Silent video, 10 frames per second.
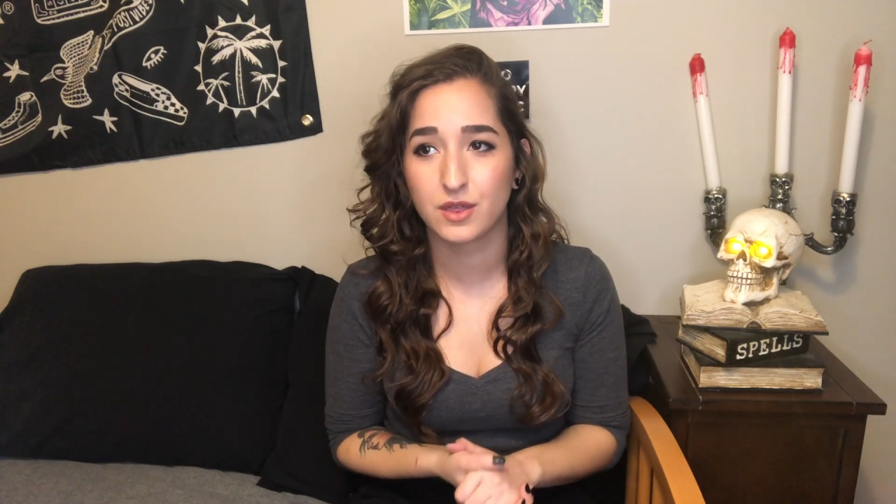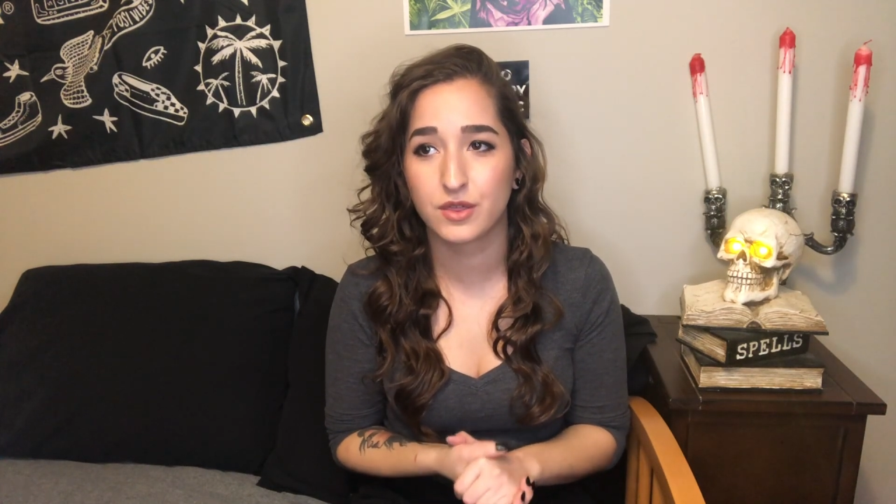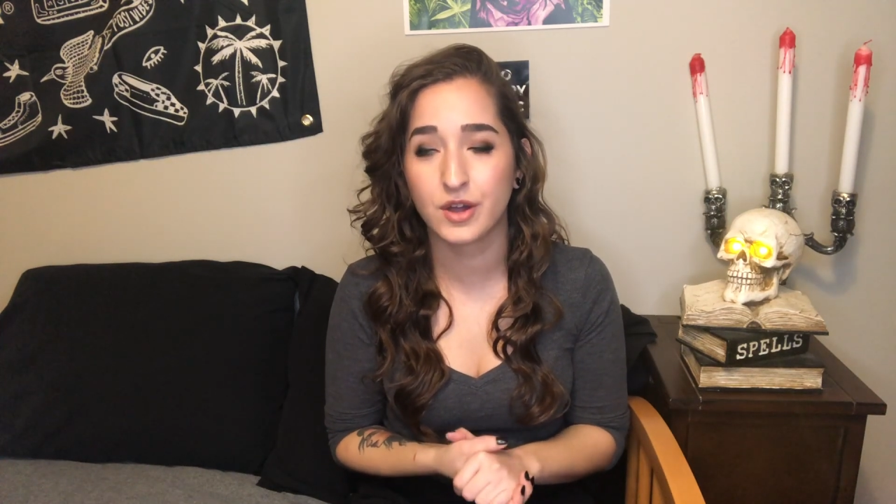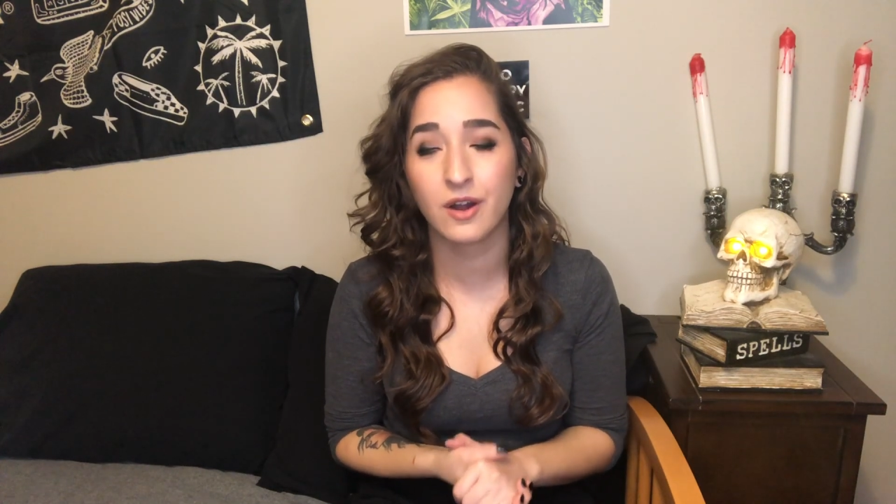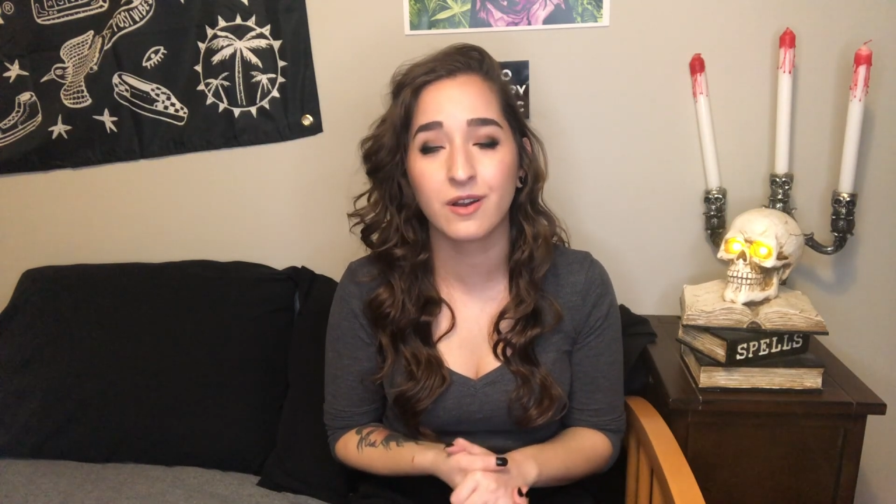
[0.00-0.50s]

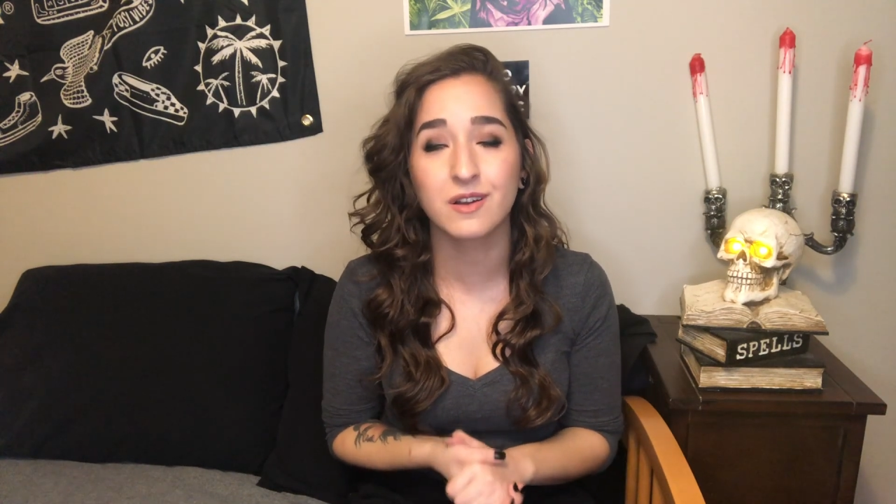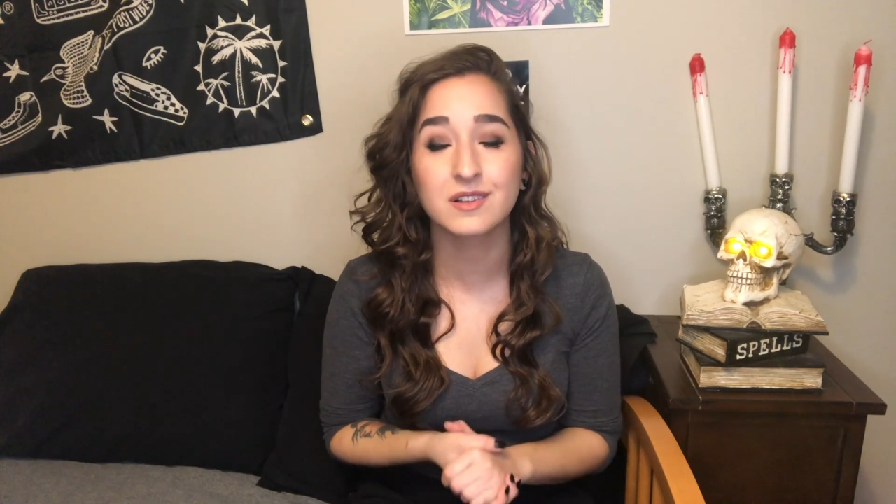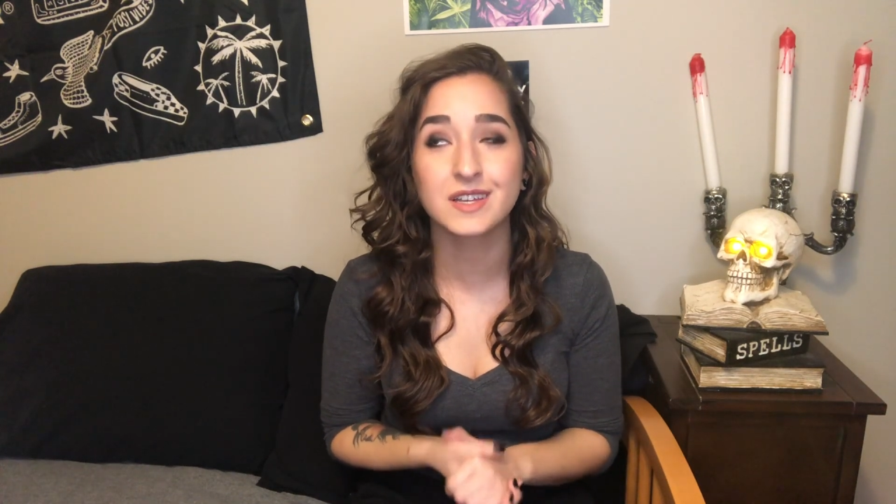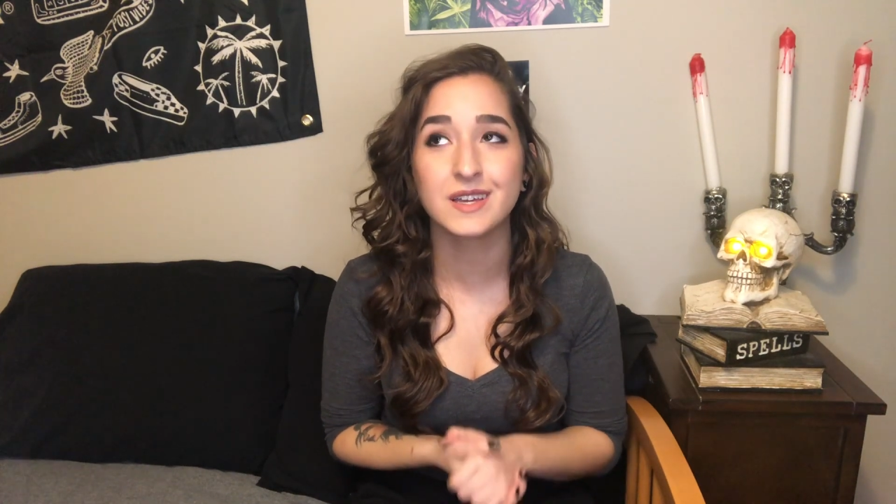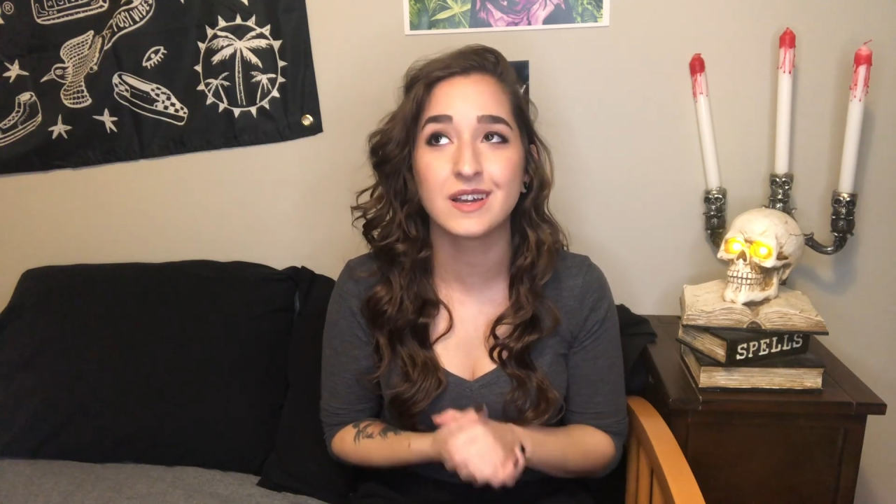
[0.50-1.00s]

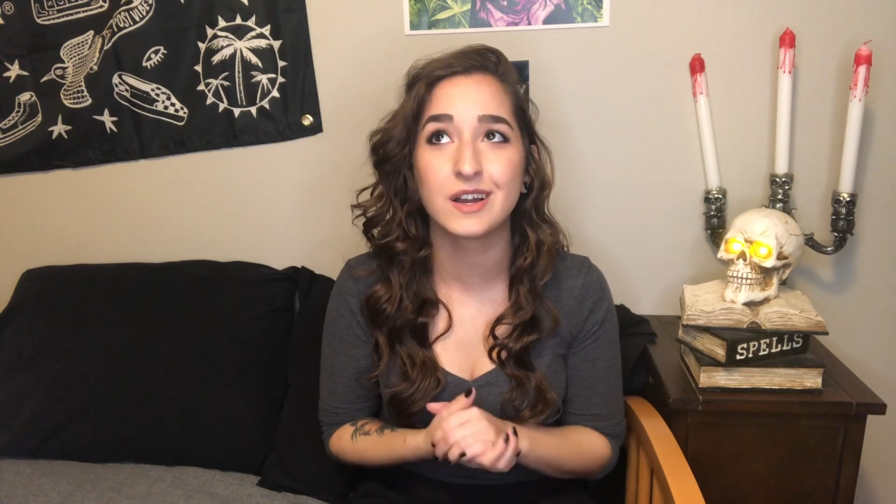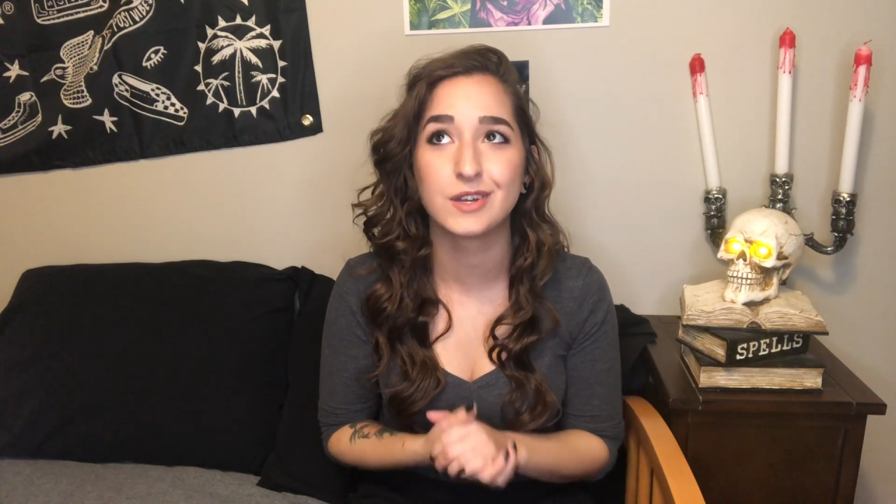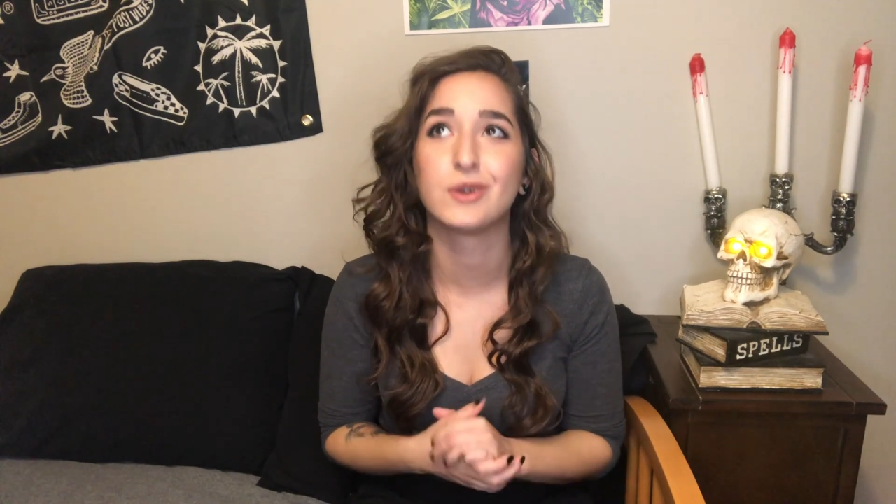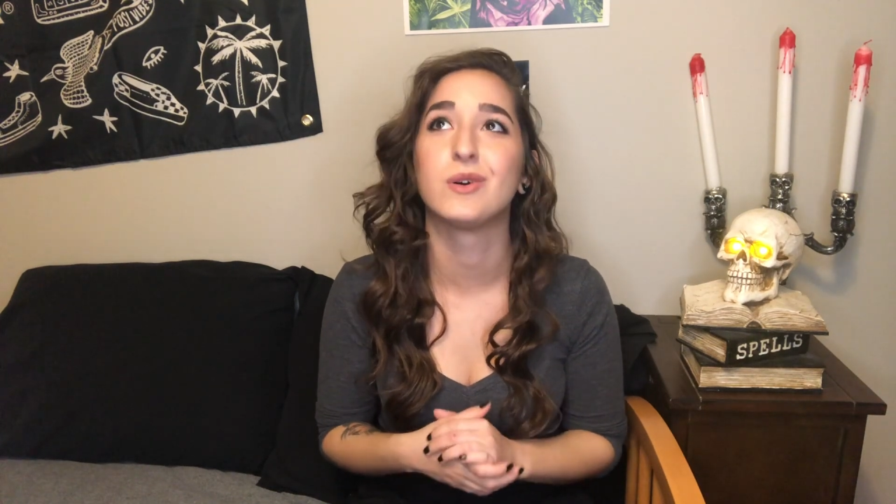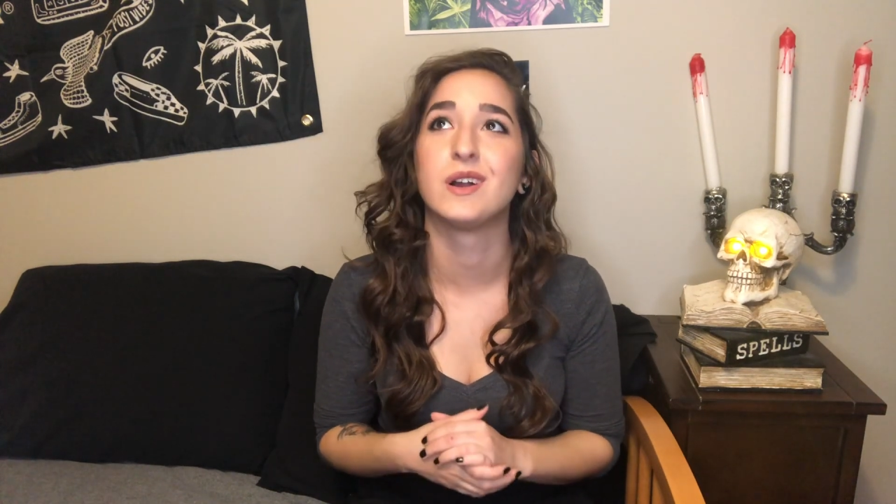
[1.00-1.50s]
thoroughly
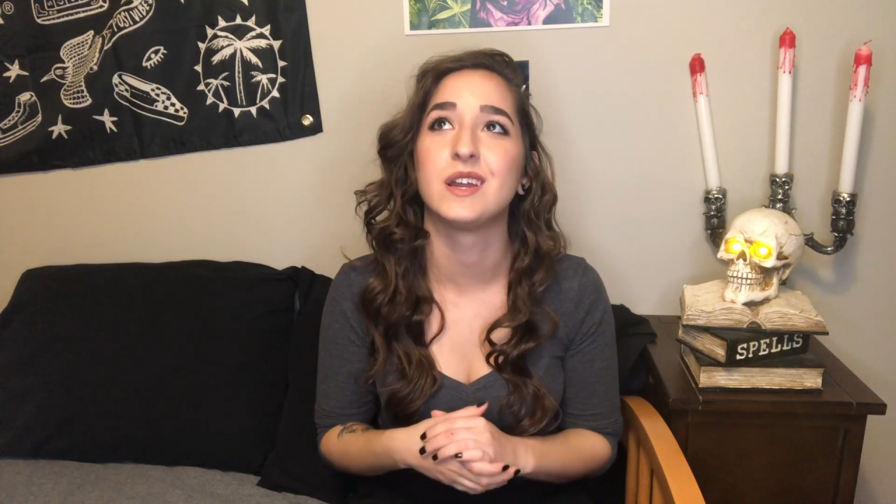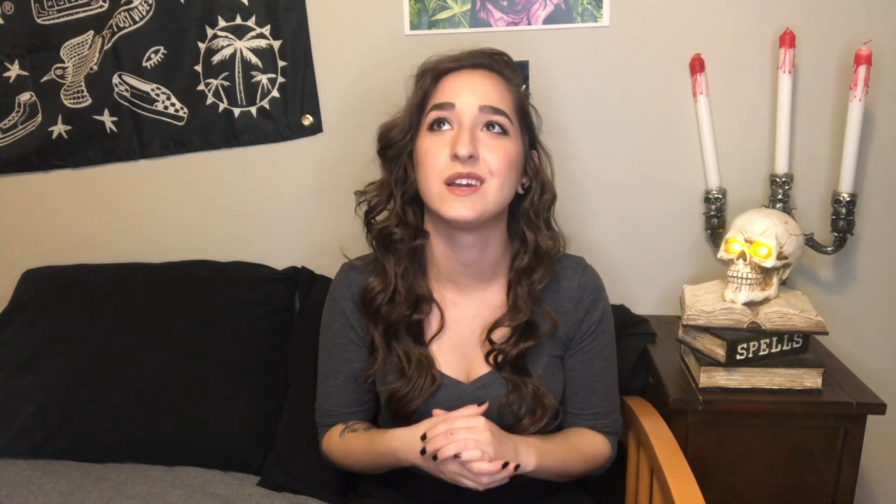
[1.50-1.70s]
annoyed